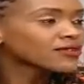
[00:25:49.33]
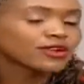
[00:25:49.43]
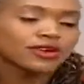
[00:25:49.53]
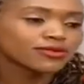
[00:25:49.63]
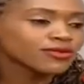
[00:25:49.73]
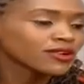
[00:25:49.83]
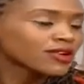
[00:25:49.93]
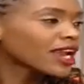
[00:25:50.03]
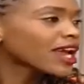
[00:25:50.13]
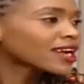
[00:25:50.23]
If you
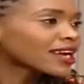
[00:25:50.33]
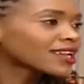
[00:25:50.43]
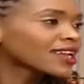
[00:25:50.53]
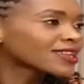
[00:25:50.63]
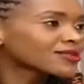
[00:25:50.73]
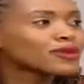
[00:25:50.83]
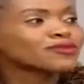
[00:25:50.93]
don't like athletics,